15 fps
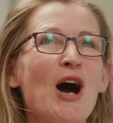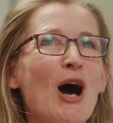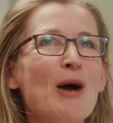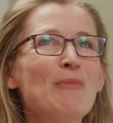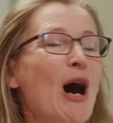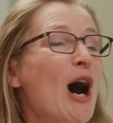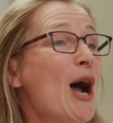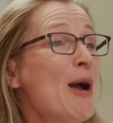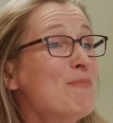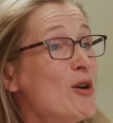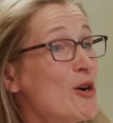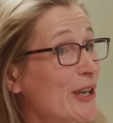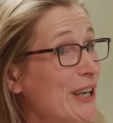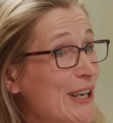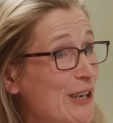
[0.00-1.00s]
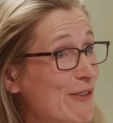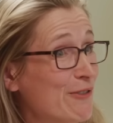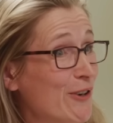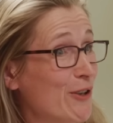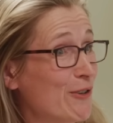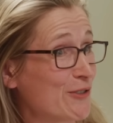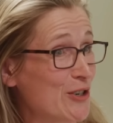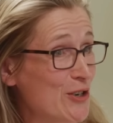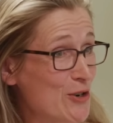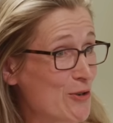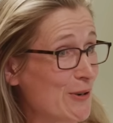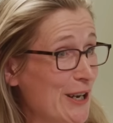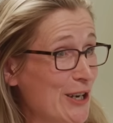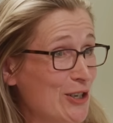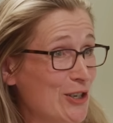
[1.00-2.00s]
I'm, I'm not getting involved in
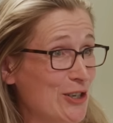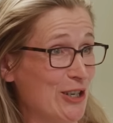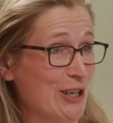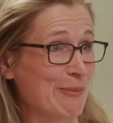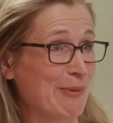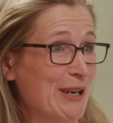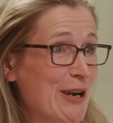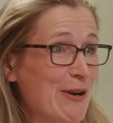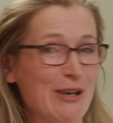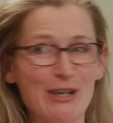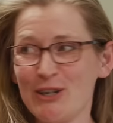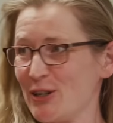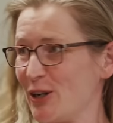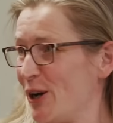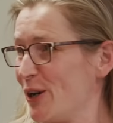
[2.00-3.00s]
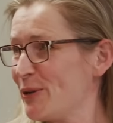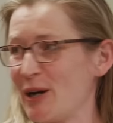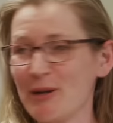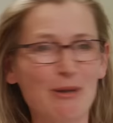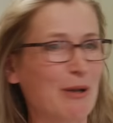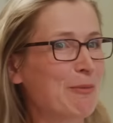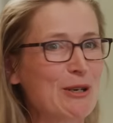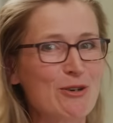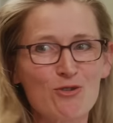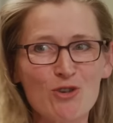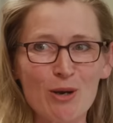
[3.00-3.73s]
your relationship yeah. here, Eric. Yeah. You know, I, will be in